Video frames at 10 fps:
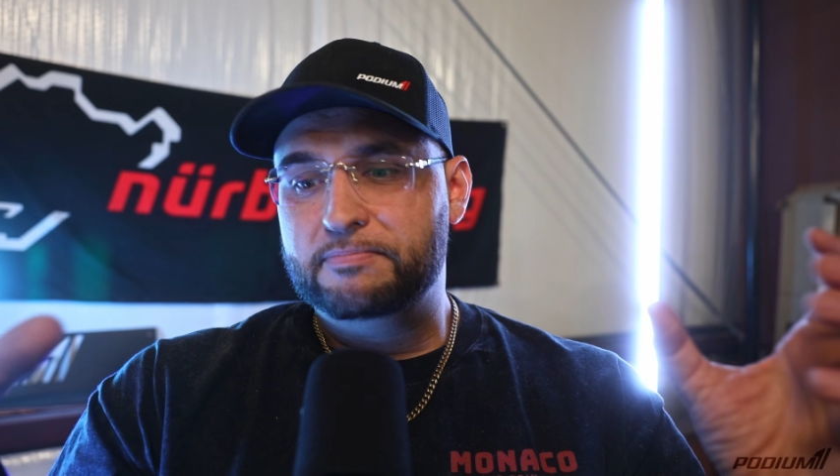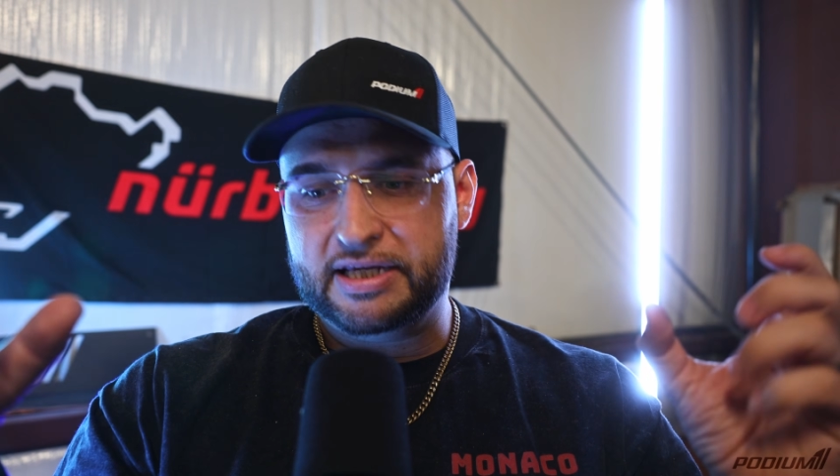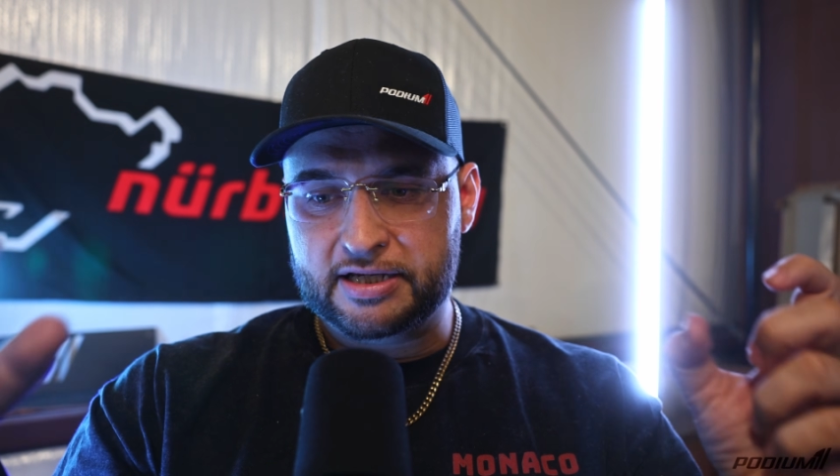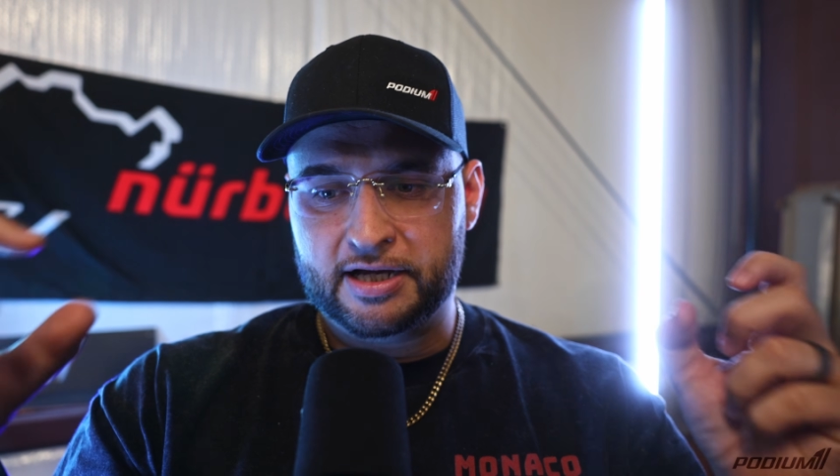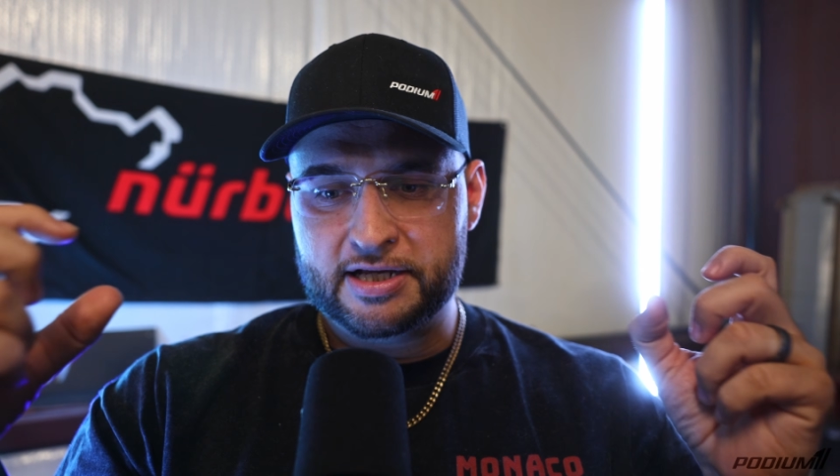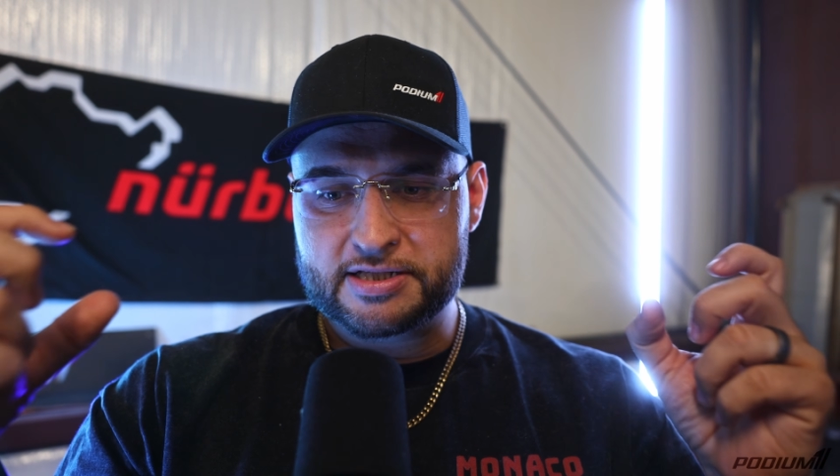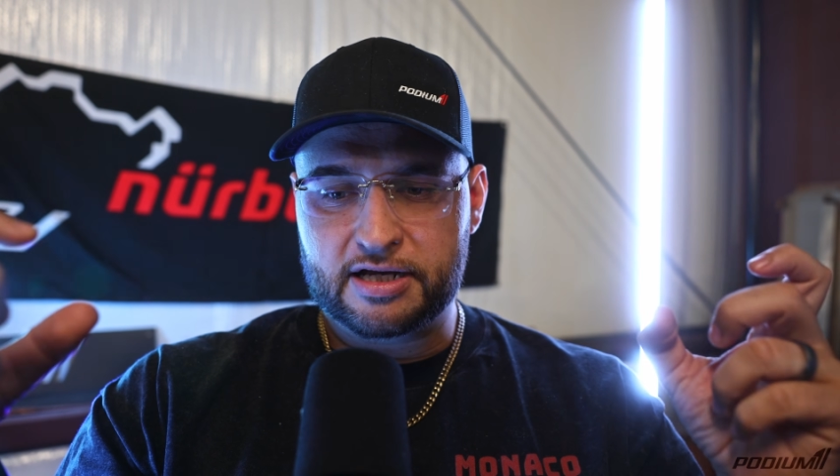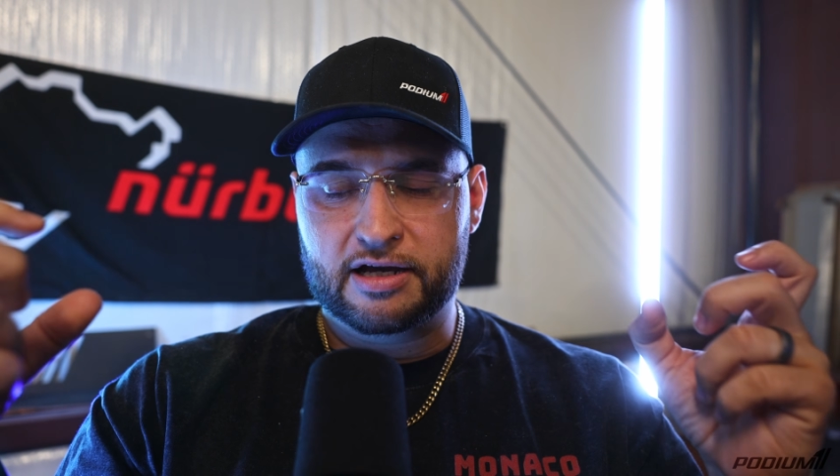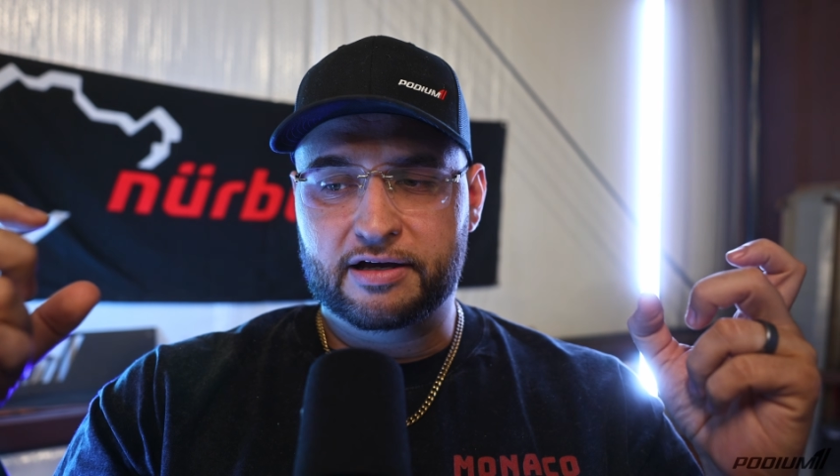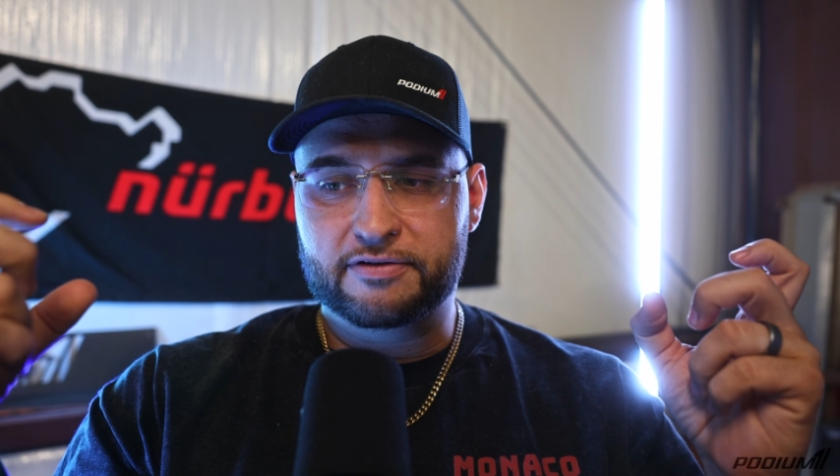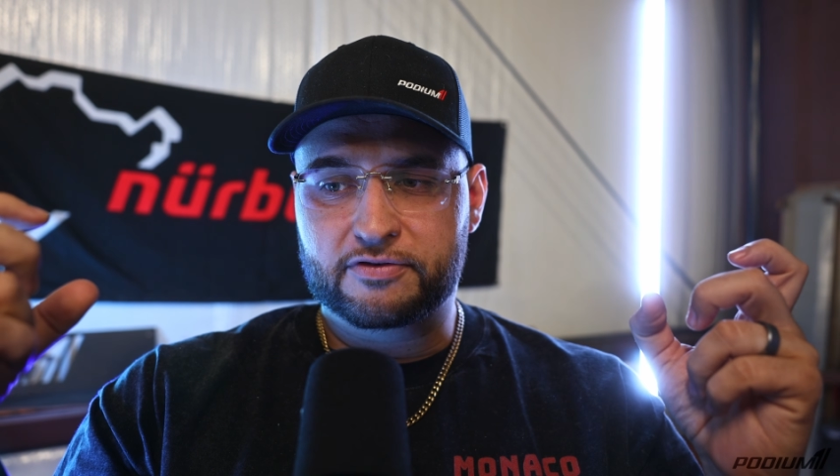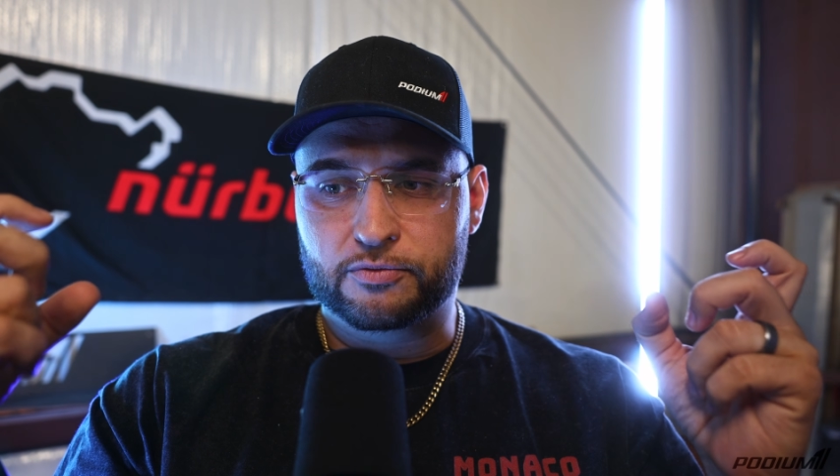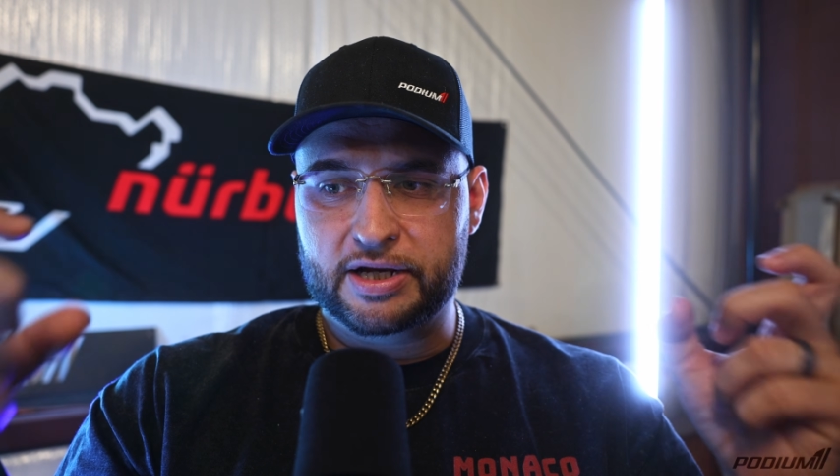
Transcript: because of